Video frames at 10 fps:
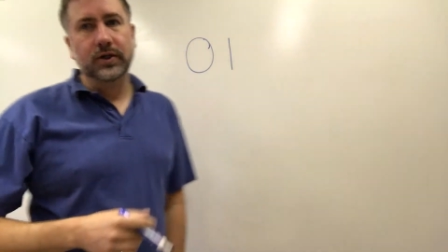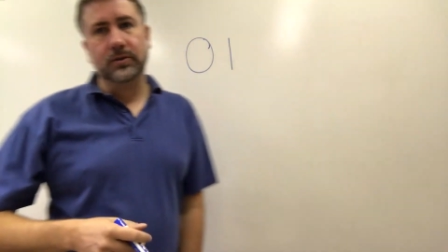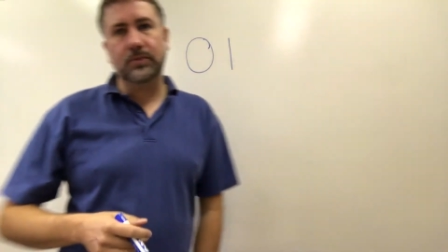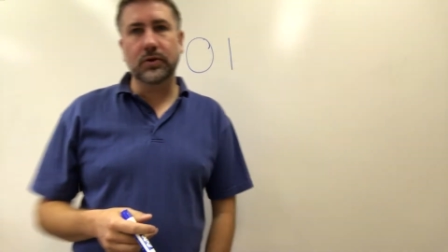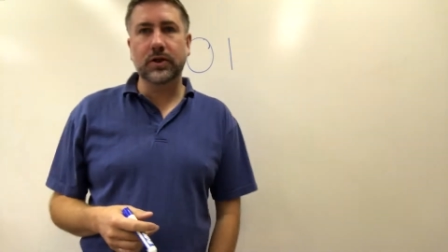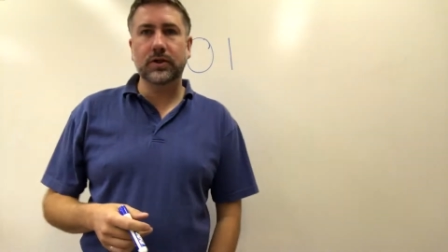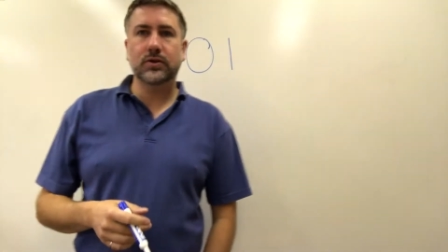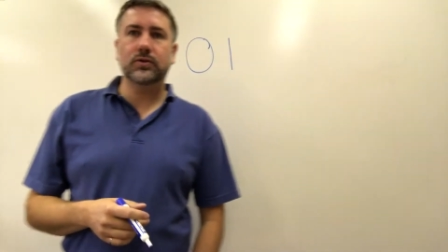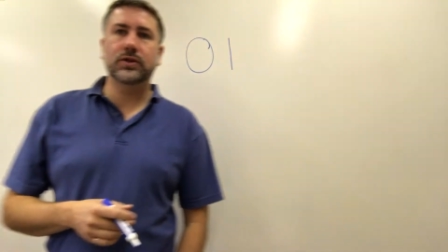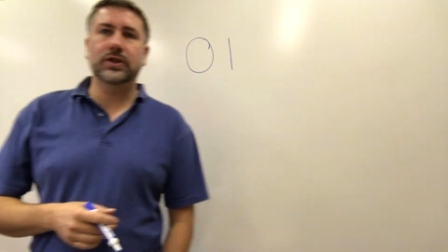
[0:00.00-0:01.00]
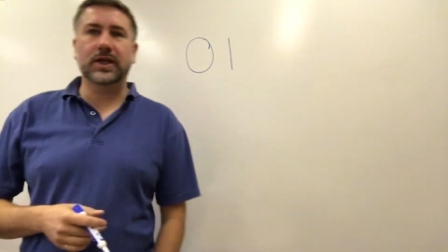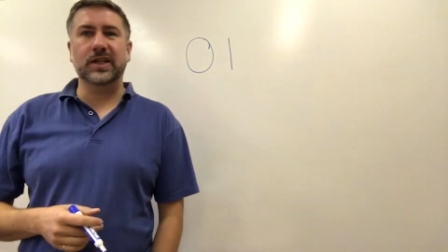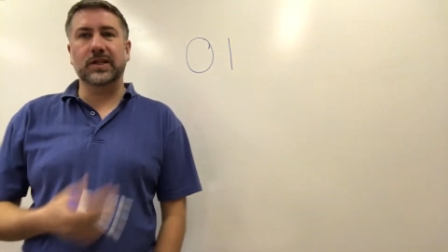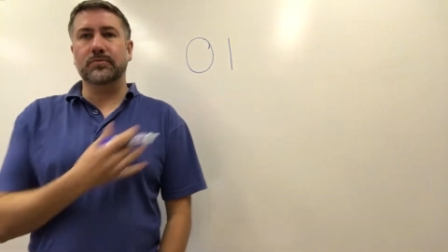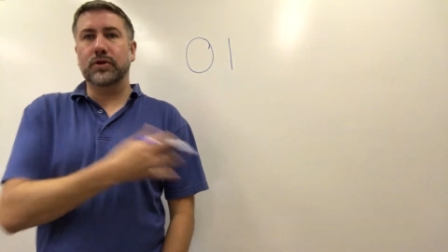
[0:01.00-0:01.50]
in computing to
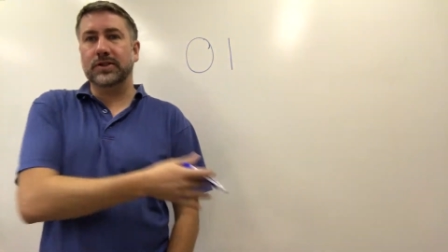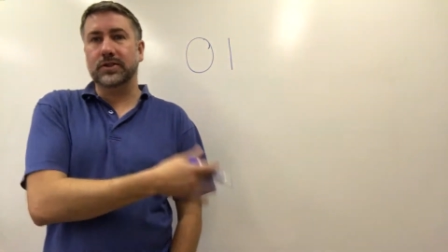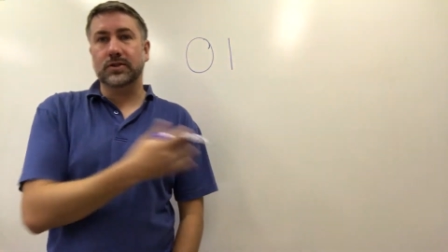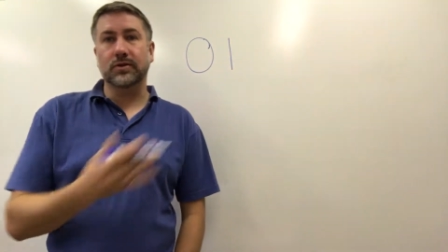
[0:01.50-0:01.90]
indicate the presence